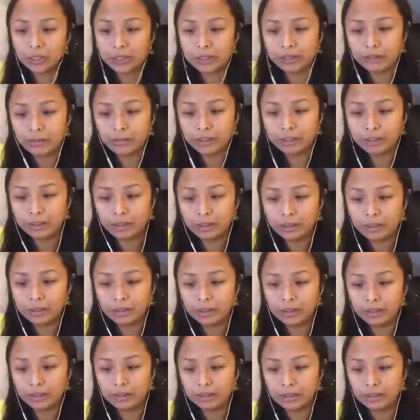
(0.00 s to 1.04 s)
is,
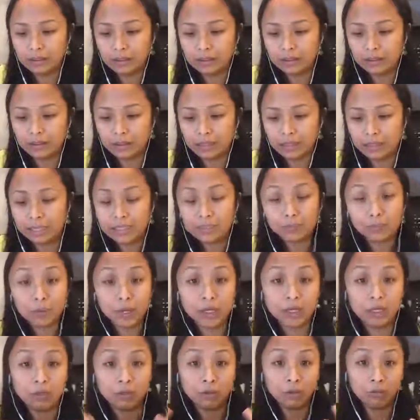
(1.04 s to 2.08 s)
let's
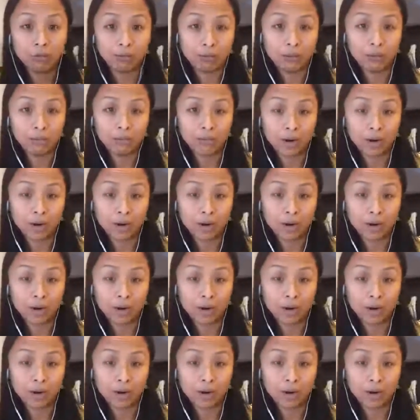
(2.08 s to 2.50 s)
break it to three